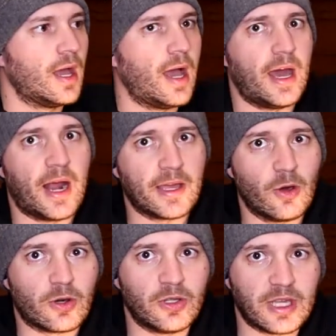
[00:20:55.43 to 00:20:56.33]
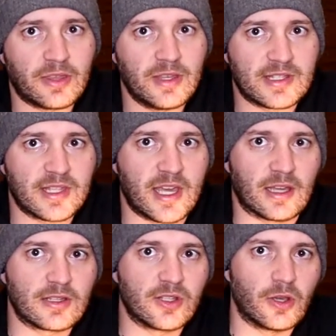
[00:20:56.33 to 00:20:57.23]
and I go click this thing.
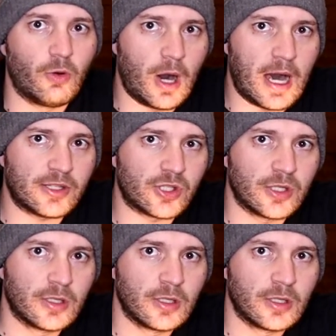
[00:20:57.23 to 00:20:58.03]
So you'll watch,